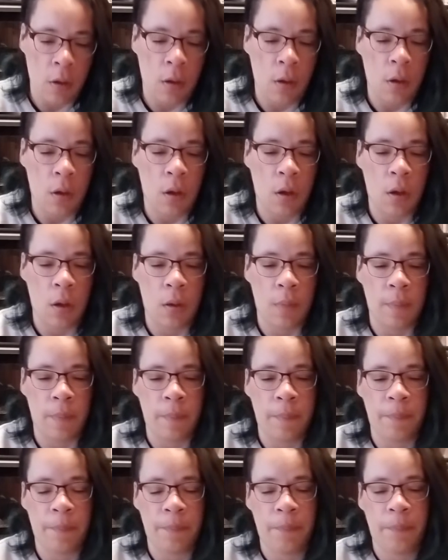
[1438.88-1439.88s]

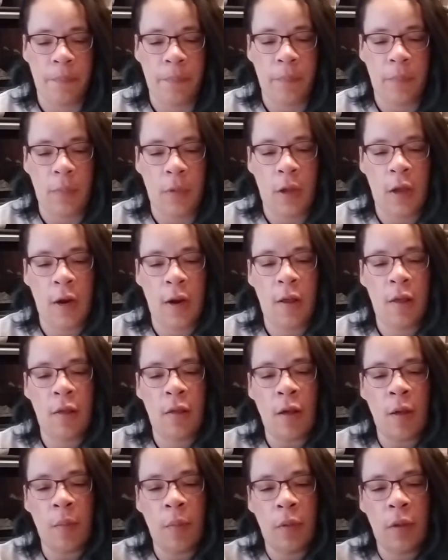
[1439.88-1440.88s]
It
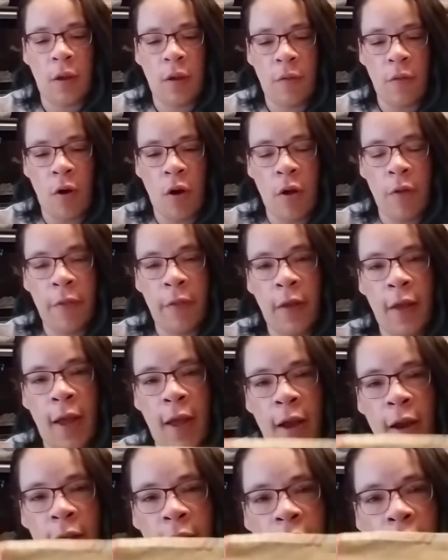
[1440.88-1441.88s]
is, I believe, on
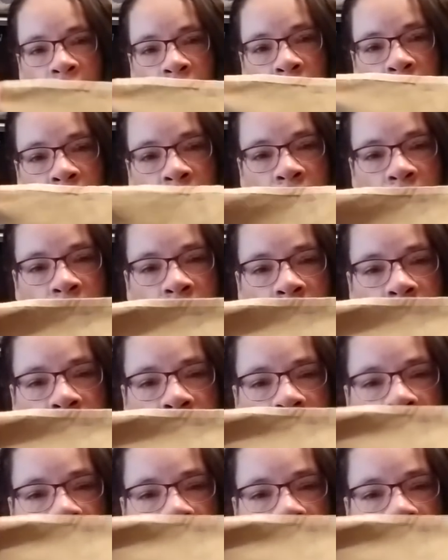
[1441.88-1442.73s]
the Aida that came in the kit.